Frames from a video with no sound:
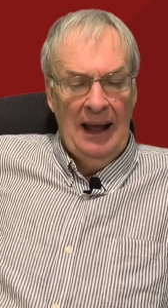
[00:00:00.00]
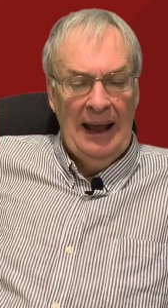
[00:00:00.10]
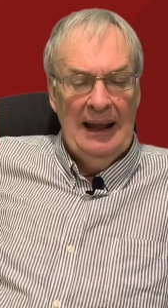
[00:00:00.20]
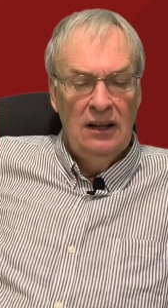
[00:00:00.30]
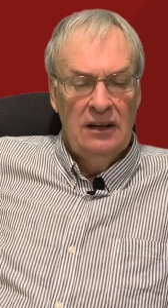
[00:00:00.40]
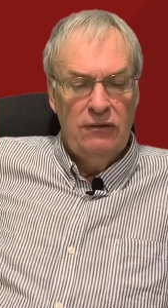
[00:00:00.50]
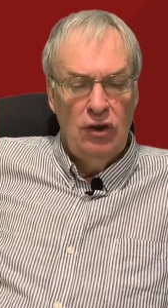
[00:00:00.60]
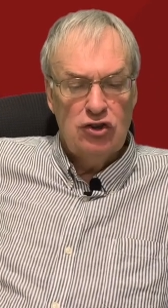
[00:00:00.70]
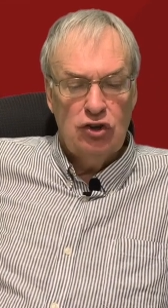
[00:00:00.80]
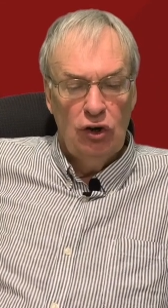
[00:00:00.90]
England have
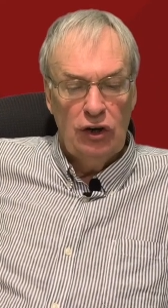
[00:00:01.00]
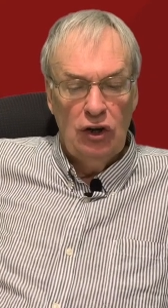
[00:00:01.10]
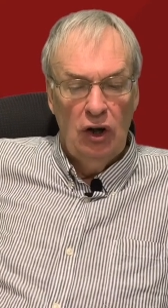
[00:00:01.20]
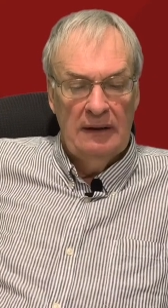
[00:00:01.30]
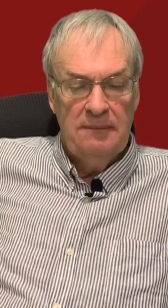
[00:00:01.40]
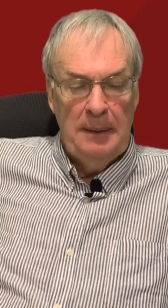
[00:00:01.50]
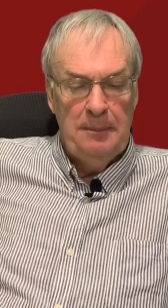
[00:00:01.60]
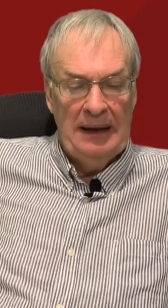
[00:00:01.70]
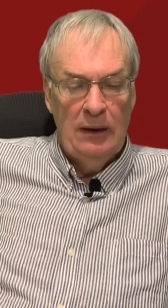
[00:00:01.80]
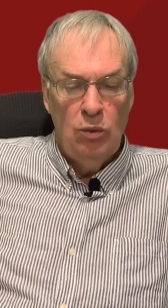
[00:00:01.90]
not scored a goal. They've been
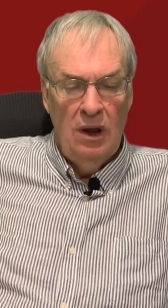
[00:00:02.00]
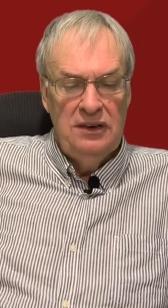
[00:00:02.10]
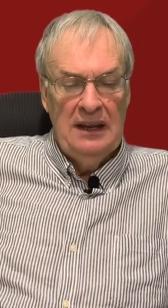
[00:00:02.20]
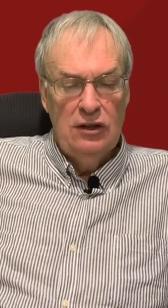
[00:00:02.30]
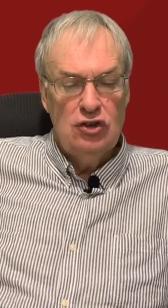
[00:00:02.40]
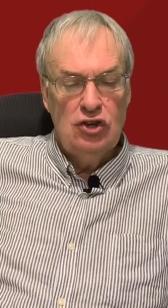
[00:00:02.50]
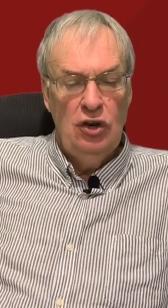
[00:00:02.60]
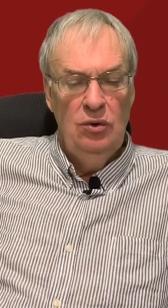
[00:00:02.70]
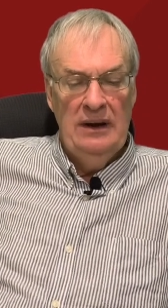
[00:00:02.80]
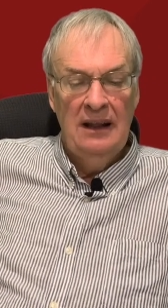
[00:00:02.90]
beaten 1-0 and
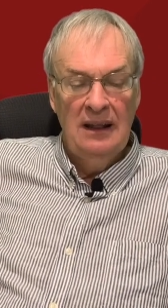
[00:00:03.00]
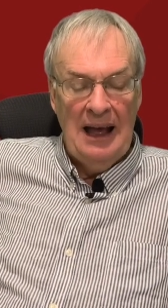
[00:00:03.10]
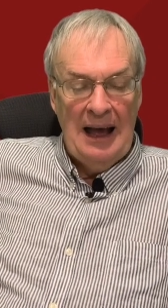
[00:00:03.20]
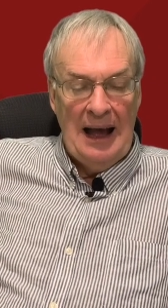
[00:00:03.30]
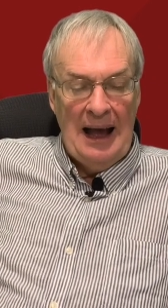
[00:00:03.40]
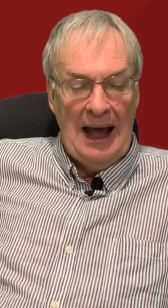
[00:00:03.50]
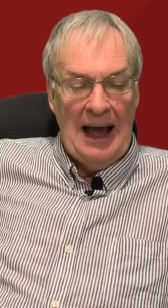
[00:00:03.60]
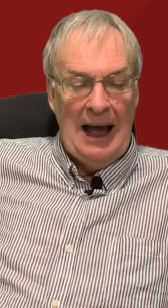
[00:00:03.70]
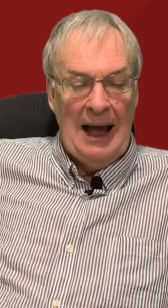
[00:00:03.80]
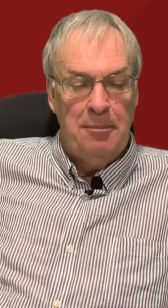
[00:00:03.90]
2-0.
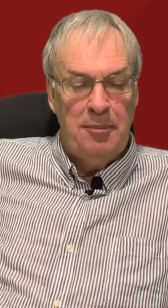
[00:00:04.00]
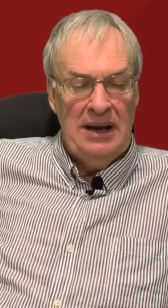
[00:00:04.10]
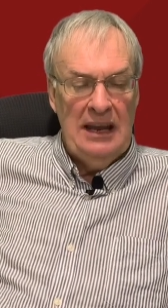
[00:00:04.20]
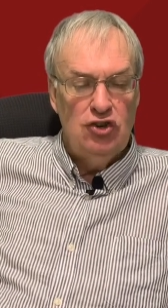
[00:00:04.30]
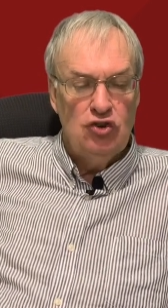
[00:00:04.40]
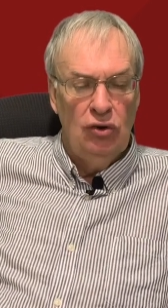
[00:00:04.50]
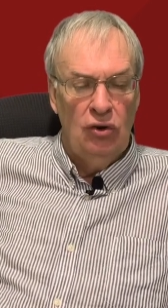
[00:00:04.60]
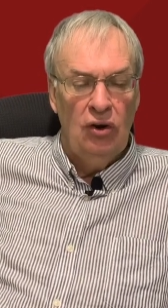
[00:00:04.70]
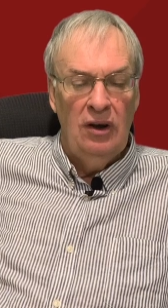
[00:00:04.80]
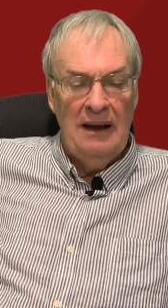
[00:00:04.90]
I'm pretty
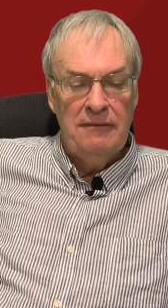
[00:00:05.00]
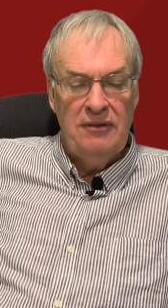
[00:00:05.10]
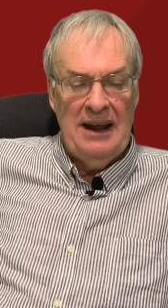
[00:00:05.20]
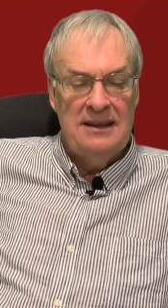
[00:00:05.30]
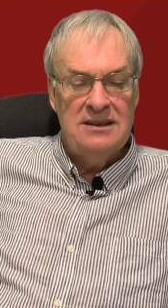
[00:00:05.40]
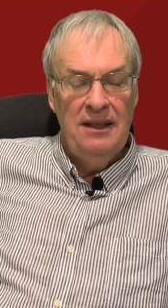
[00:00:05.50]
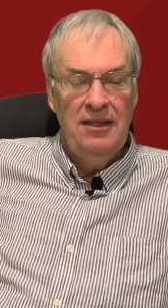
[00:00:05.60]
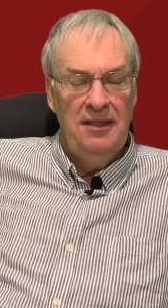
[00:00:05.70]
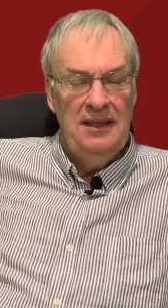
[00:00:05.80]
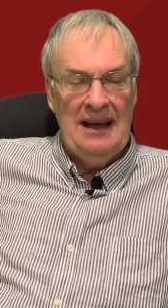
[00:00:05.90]
sure I've read
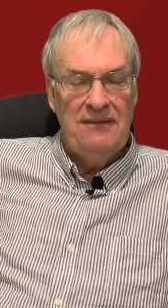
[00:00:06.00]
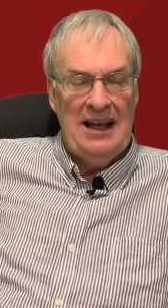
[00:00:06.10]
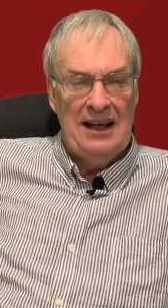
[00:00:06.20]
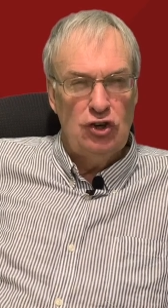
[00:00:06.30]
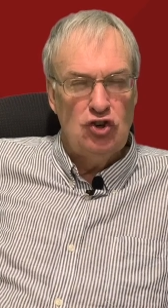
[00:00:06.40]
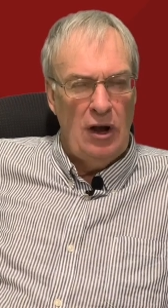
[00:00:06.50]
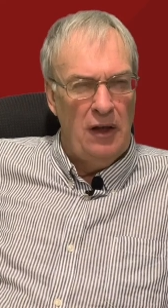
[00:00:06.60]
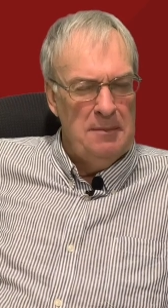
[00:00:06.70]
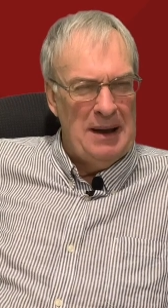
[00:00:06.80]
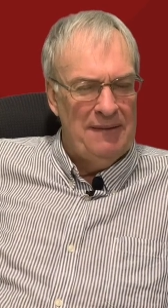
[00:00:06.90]
that they haven't had a shot, or
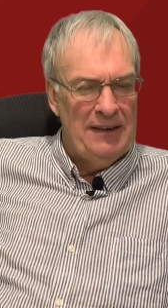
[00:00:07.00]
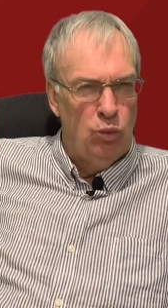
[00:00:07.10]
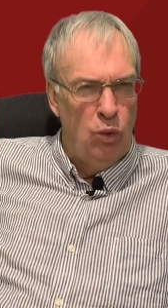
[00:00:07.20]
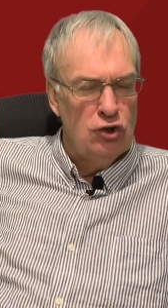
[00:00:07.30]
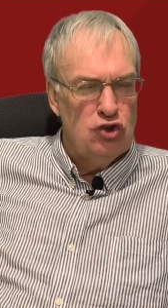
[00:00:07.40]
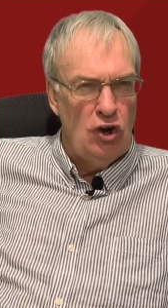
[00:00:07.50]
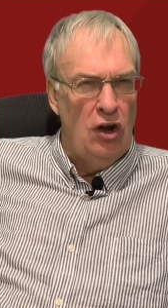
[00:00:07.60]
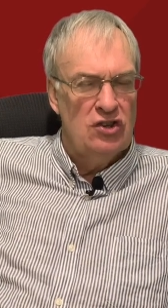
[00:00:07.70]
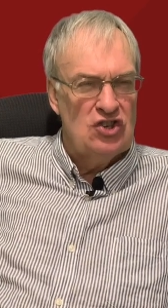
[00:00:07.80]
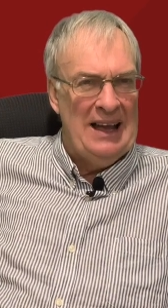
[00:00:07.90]
they might have had 1 shot
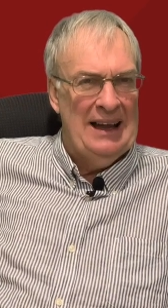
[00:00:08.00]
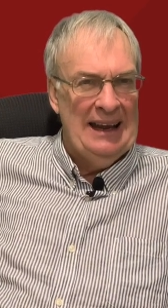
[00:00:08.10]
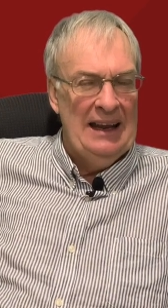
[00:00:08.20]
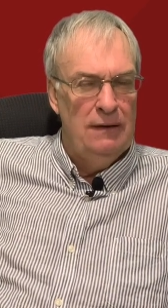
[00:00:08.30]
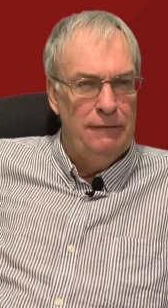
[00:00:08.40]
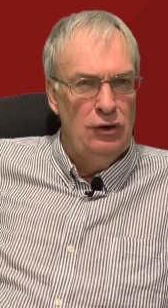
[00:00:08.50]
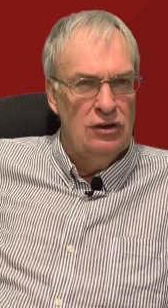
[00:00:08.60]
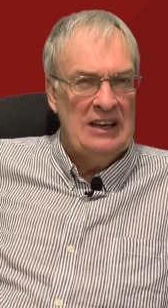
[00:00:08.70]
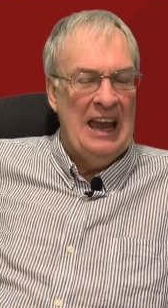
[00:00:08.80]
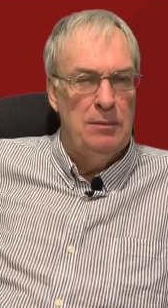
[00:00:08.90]
on target in the
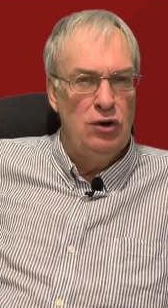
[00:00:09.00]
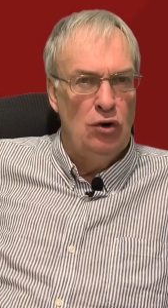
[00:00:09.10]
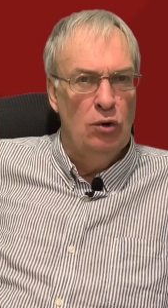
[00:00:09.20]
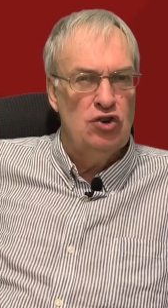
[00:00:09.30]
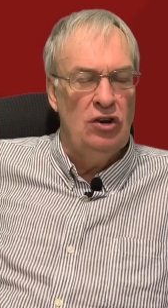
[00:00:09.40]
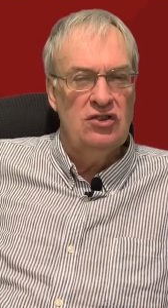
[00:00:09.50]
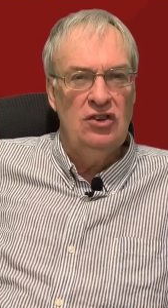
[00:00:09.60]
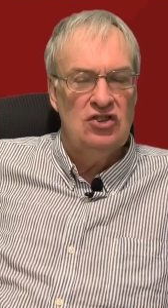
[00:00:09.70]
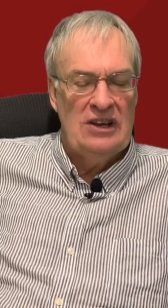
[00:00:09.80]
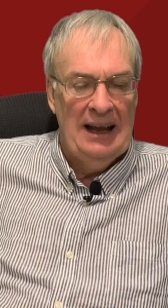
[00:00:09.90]
first game and no shots
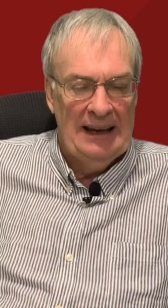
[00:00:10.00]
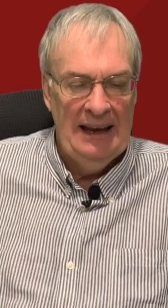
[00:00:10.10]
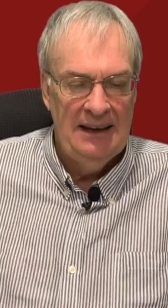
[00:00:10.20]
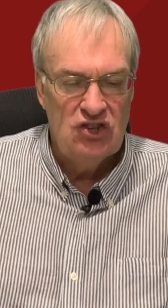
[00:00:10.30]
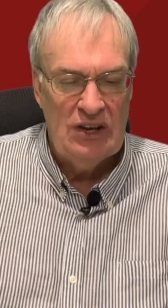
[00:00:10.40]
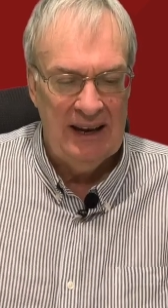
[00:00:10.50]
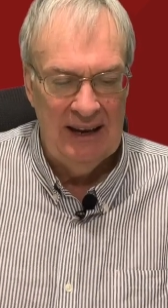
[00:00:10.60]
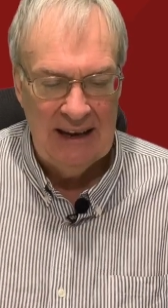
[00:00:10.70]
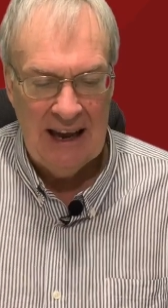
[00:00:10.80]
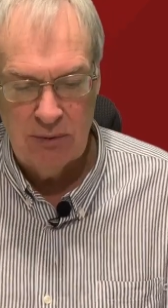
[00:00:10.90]
on target in the
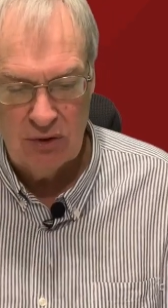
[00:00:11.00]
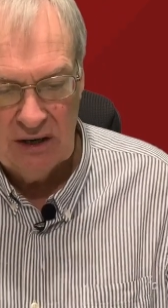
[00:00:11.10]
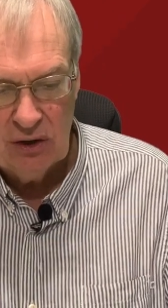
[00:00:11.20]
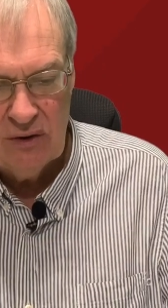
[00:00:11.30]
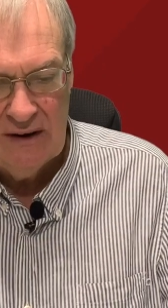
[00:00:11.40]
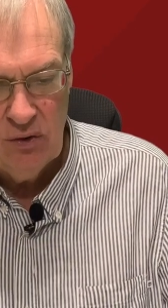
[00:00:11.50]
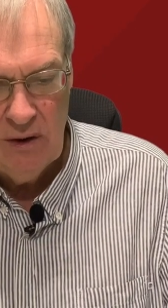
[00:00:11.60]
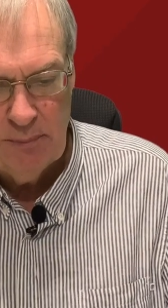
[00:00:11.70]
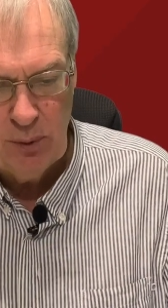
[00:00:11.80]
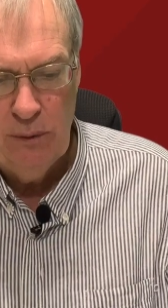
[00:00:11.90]
second game. So they're going to have to
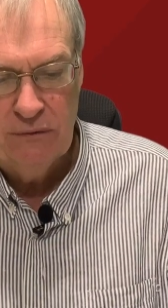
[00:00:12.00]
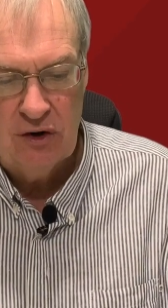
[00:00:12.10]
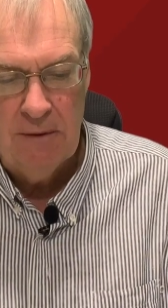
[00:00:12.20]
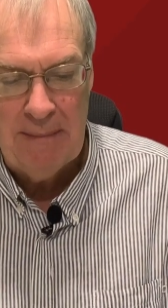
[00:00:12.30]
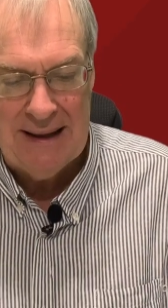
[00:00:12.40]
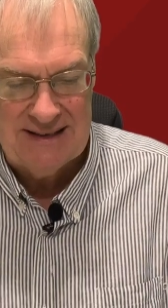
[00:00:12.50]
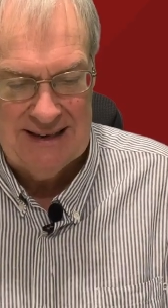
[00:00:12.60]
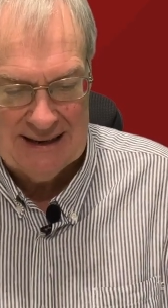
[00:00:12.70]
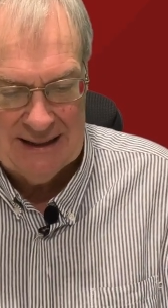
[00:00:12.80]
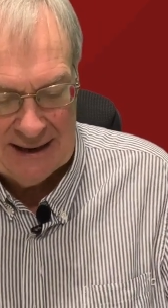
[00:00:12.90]
improve
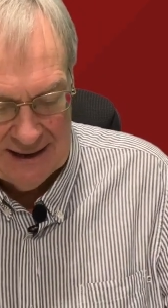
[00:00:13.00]
dramatically.